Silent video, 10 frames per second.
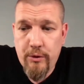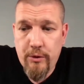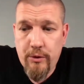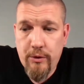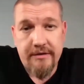
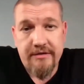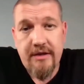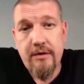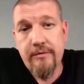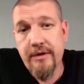maybe
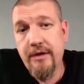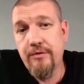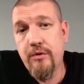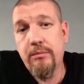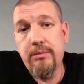not in
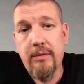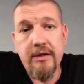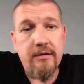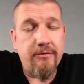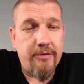traditional
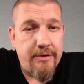understanding,